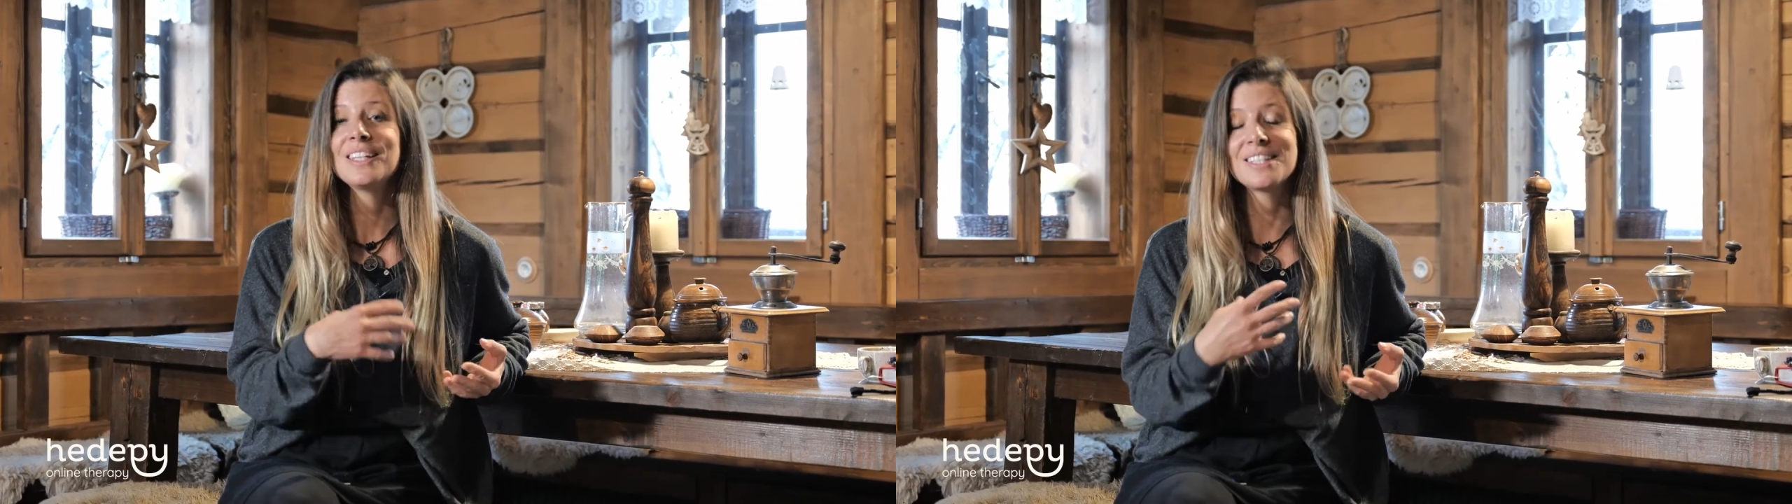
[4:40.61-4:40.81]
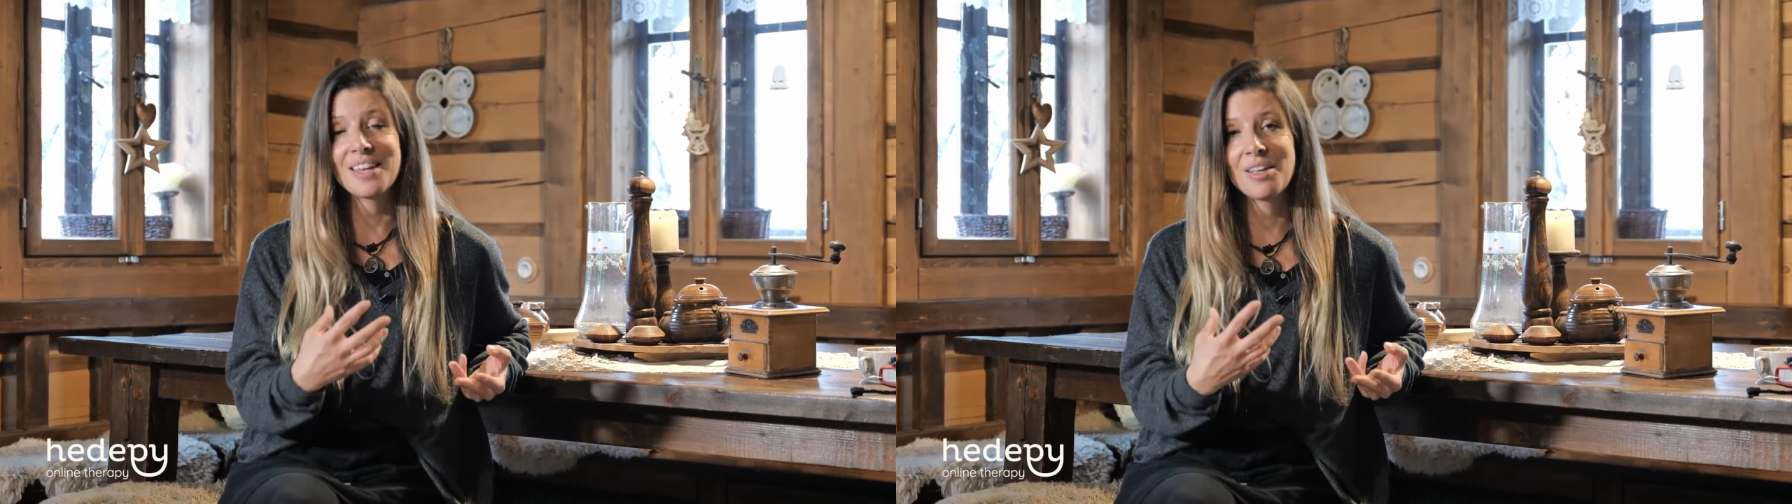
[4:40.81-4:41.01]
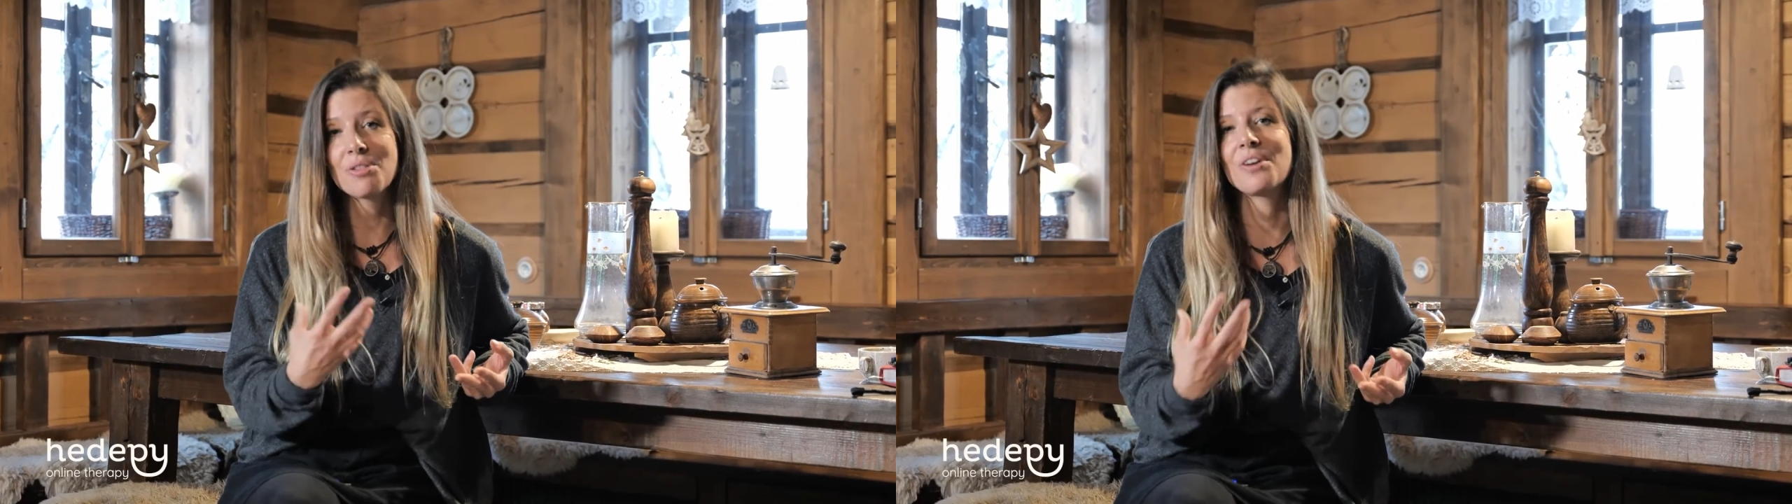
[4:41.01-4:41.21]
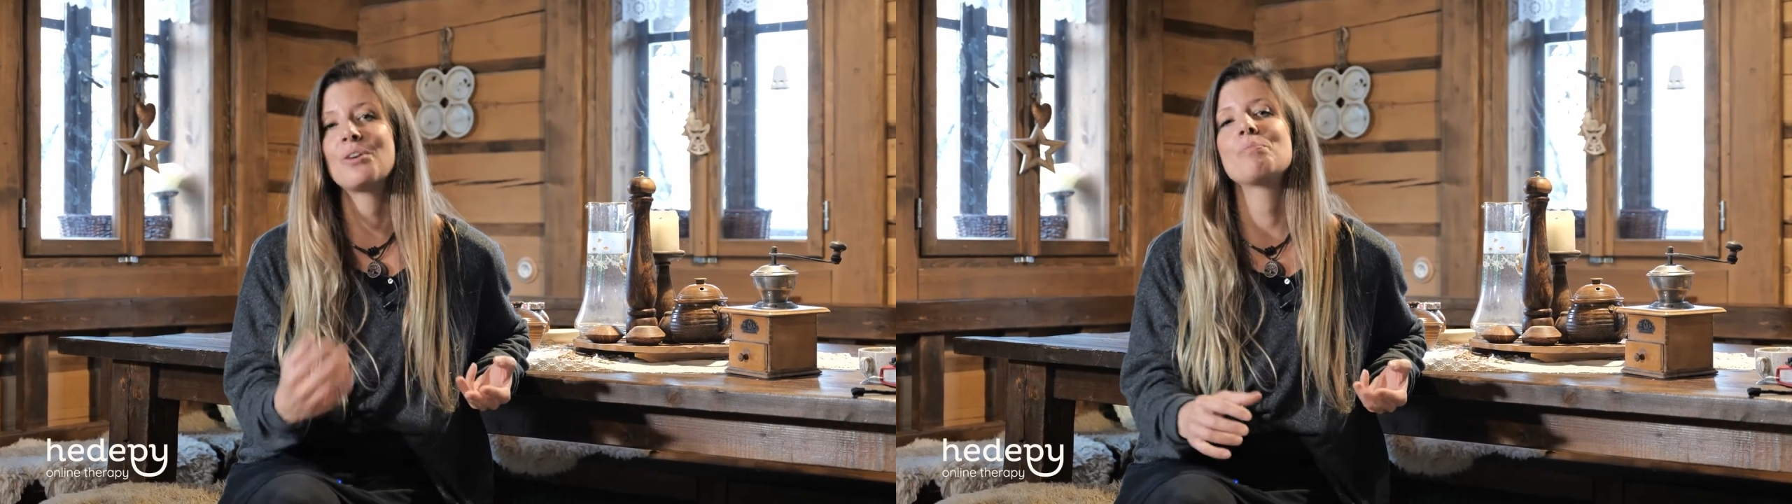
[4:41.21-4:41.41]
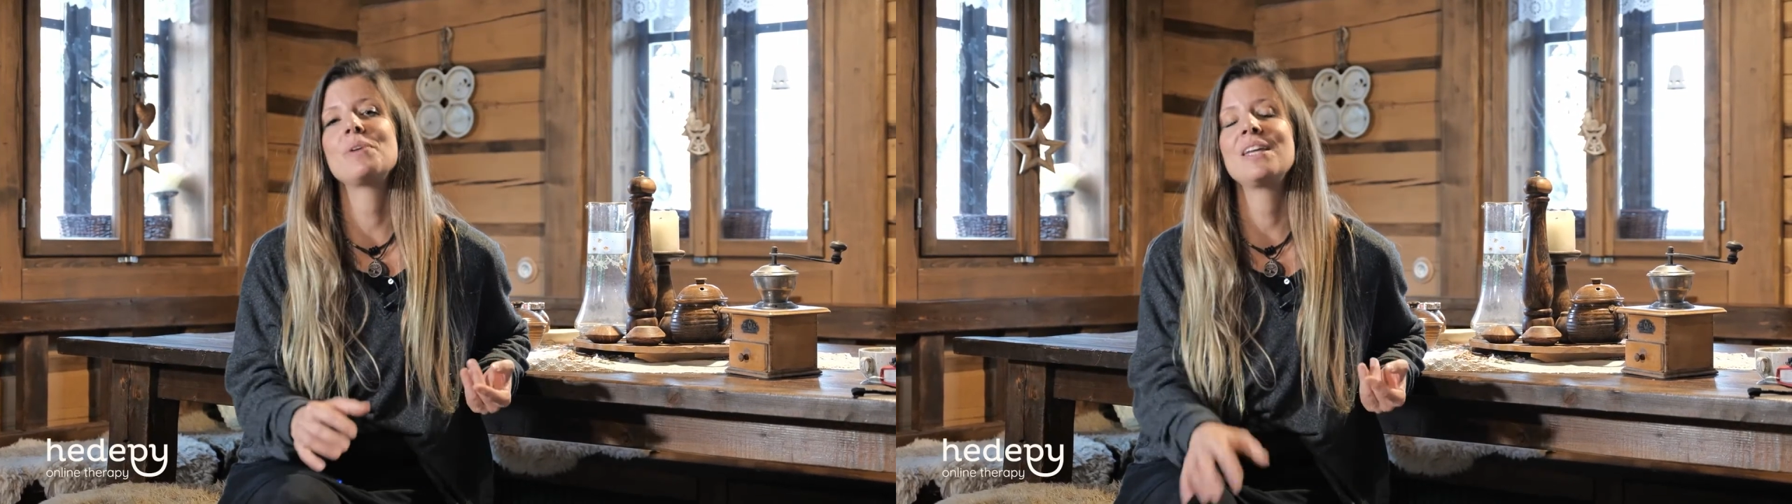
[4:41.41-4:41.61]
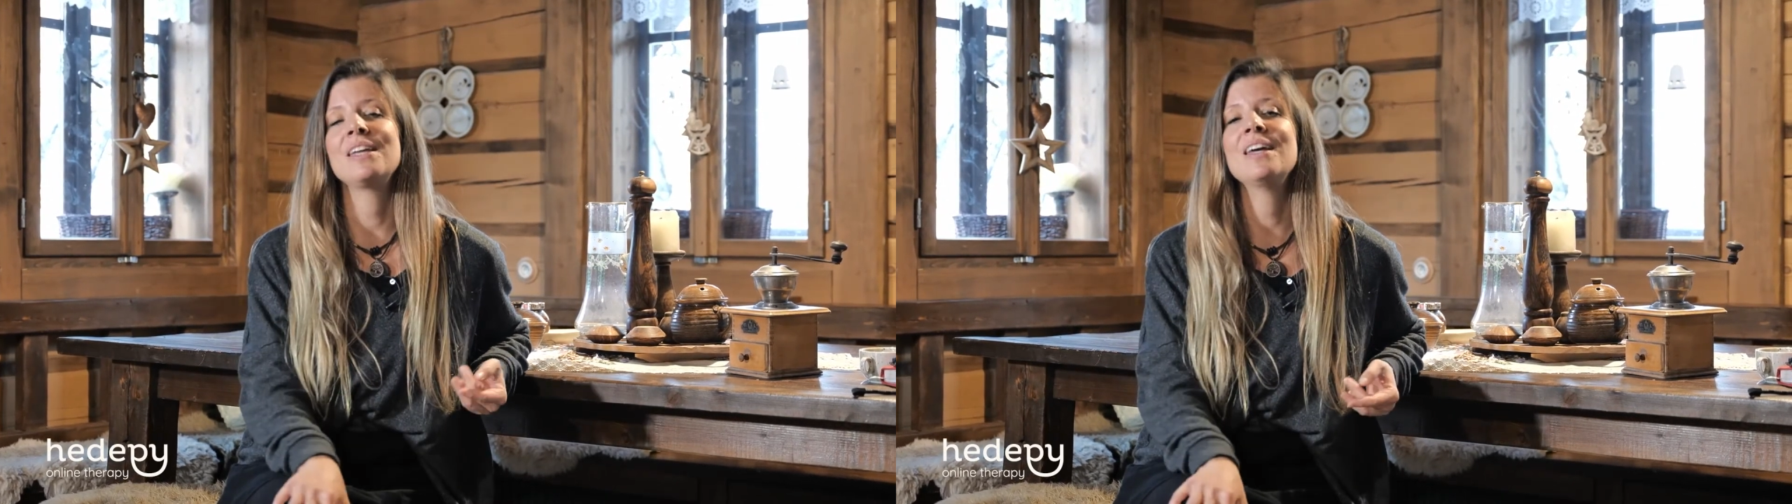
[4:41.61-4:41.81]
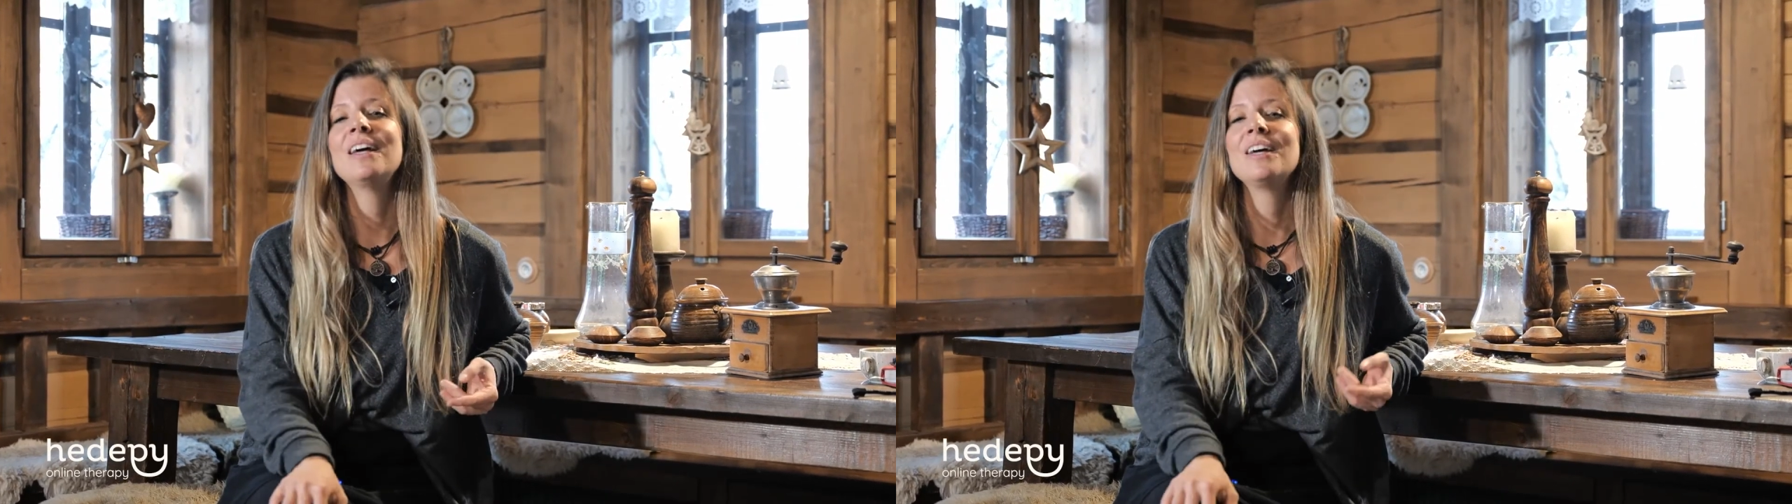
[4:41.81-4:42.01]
psychotherapy,